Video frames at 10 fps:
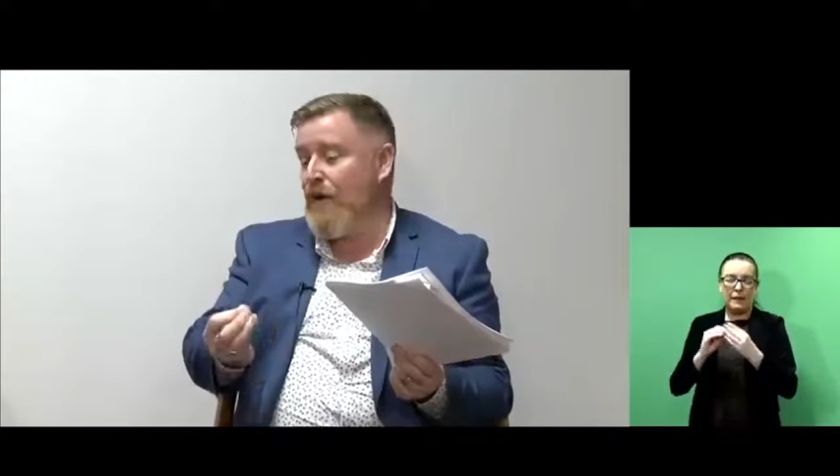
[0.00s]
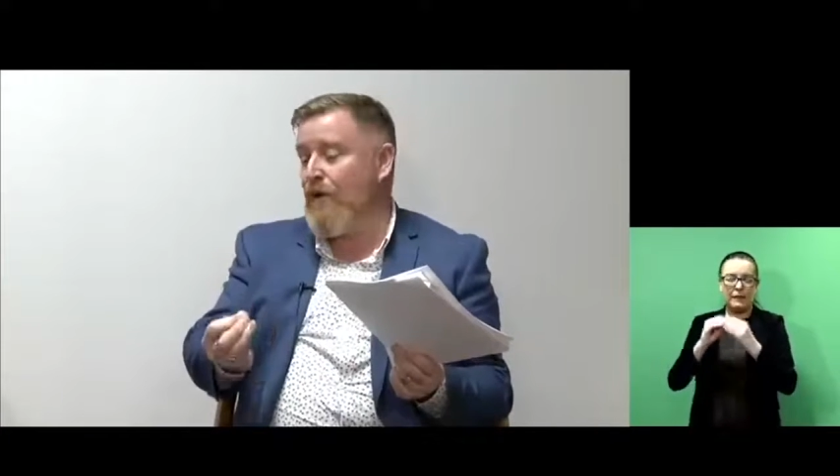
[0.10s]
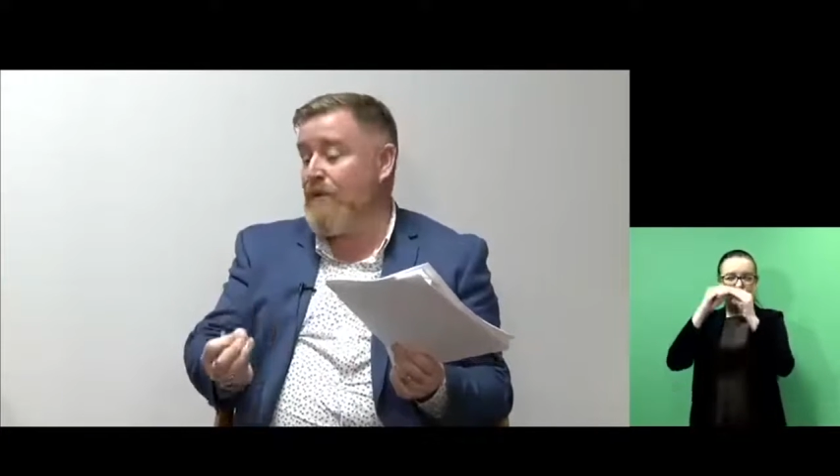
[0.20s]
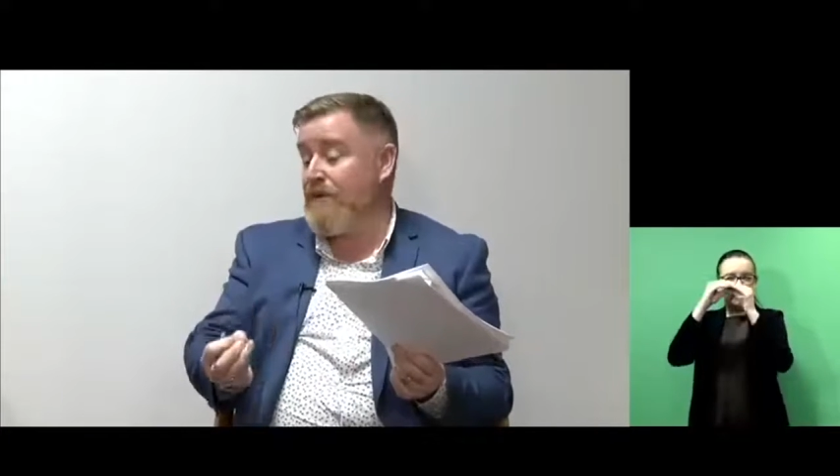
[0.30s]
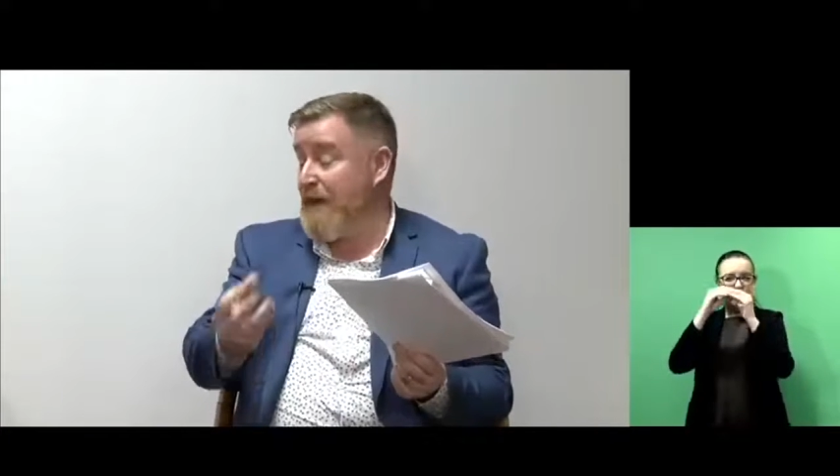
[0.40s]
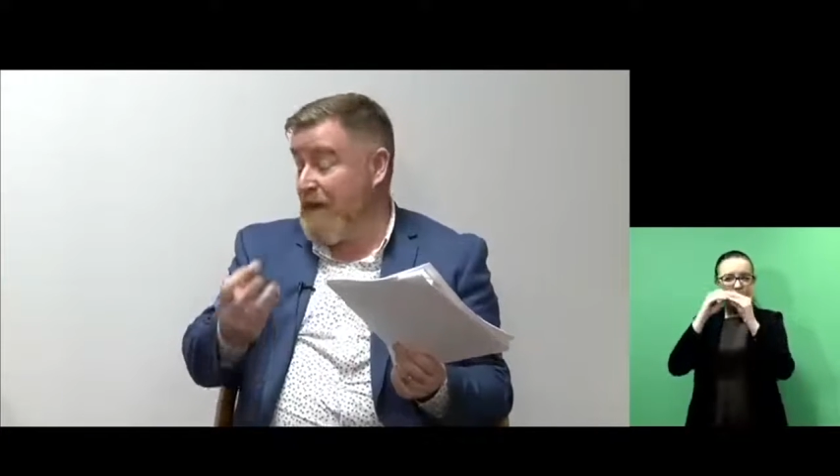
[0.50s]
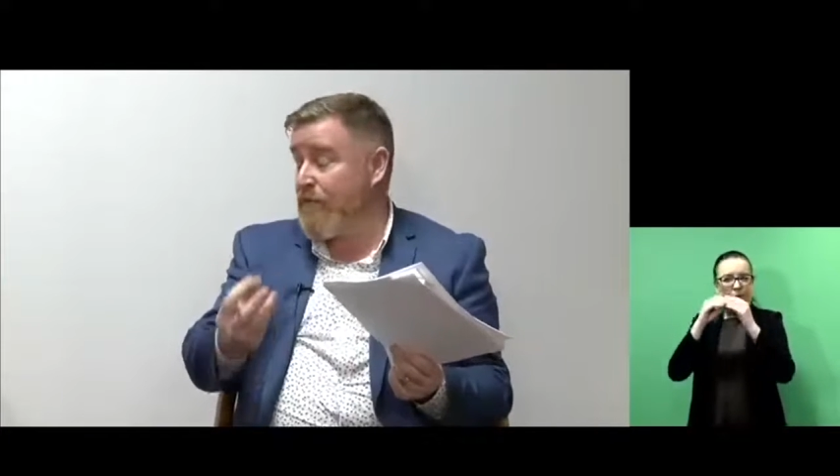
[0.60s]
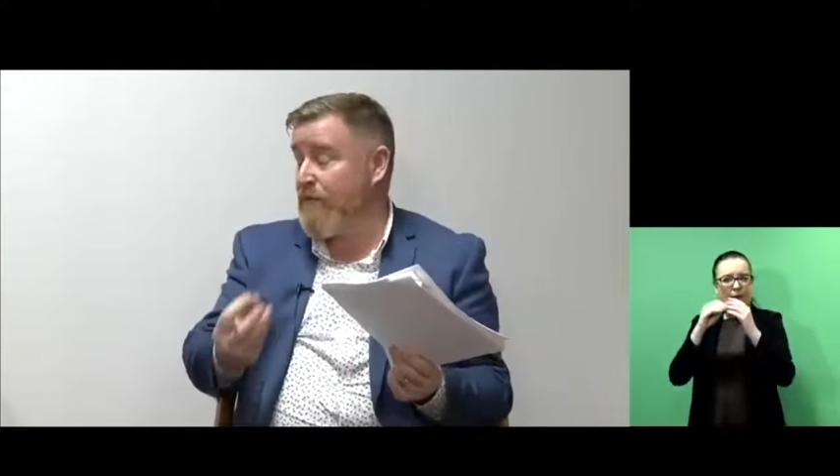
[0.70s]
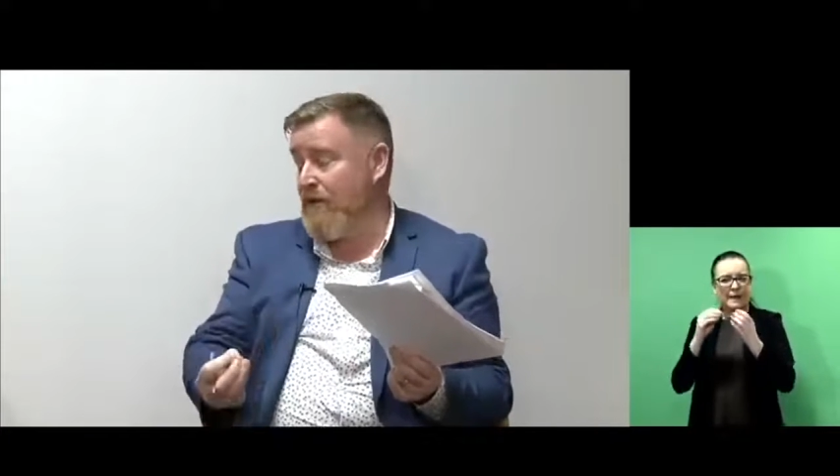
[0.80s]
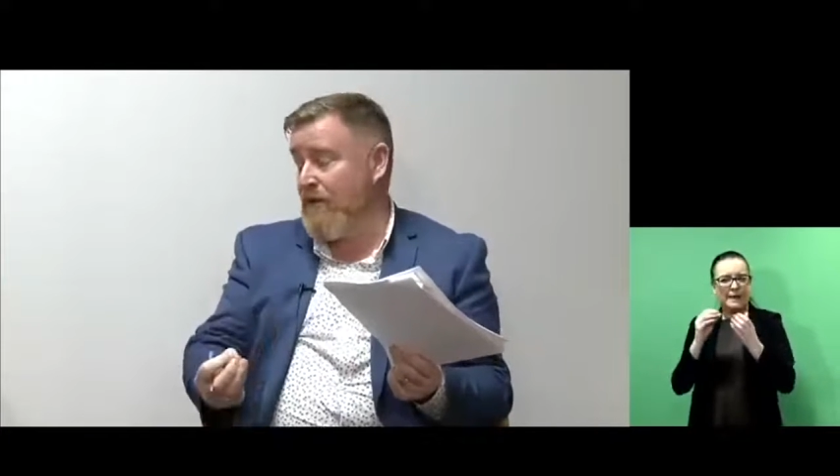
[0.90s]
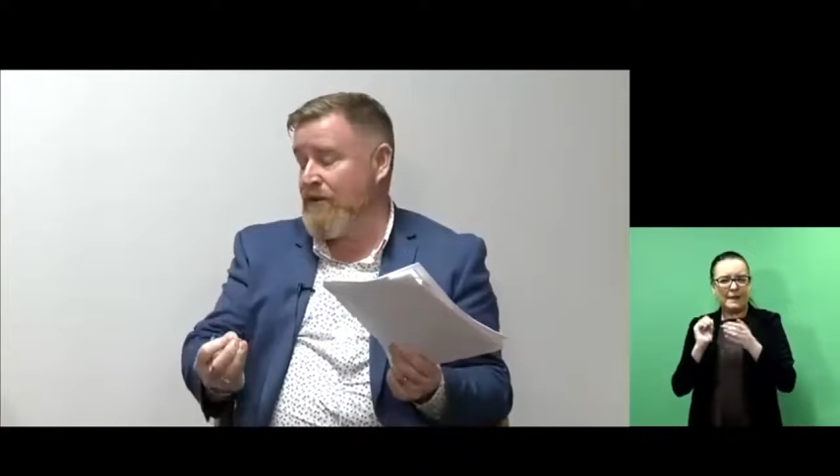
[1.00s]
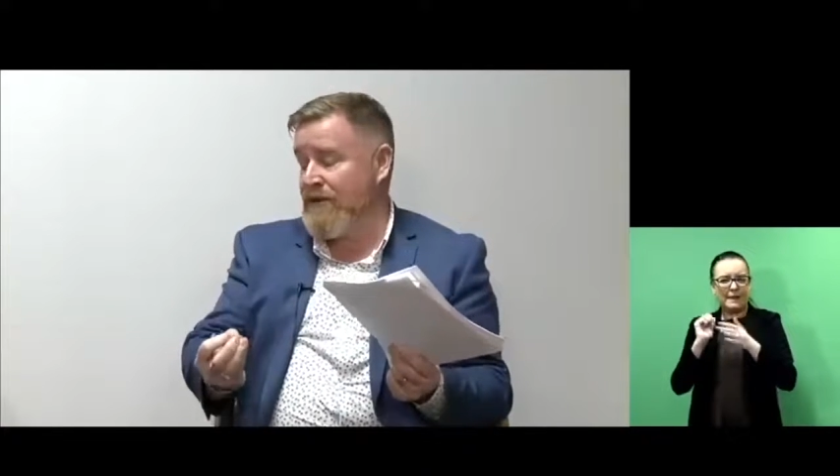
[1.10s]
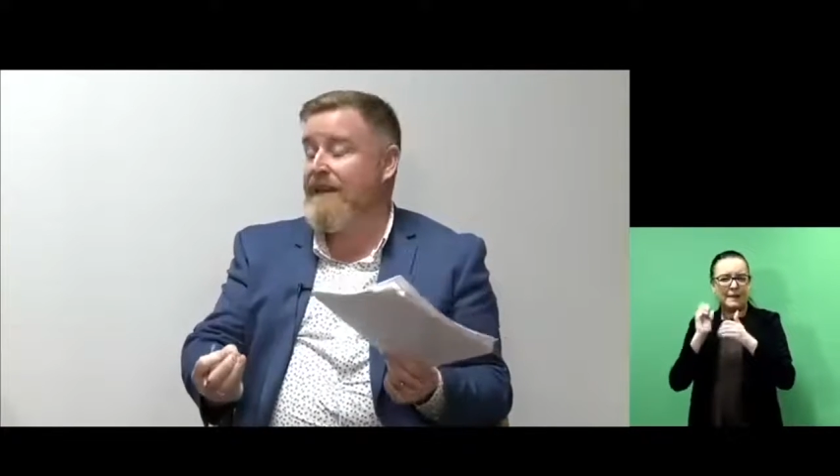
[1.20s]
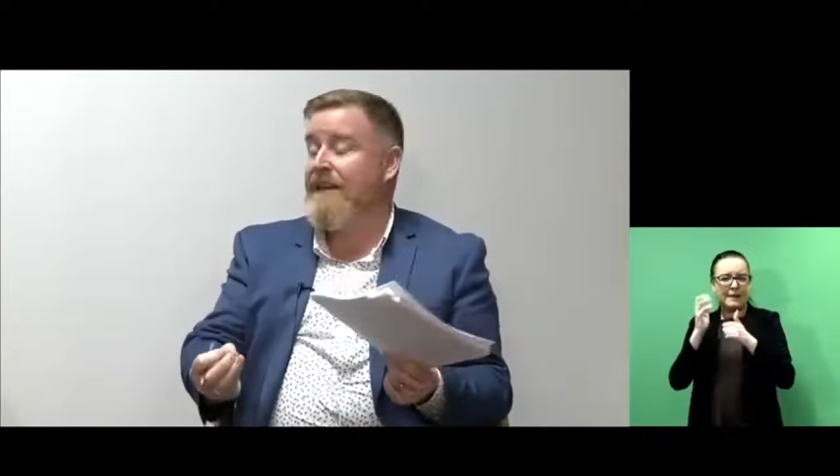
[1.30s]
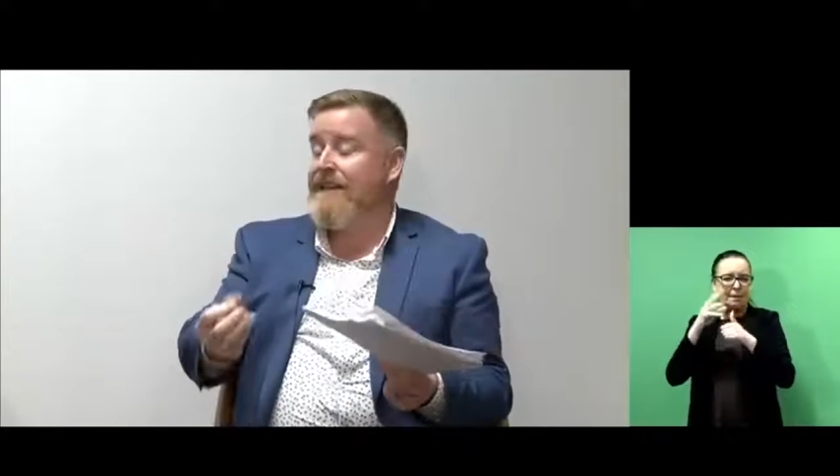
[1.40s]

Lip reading: goals, measurable goals,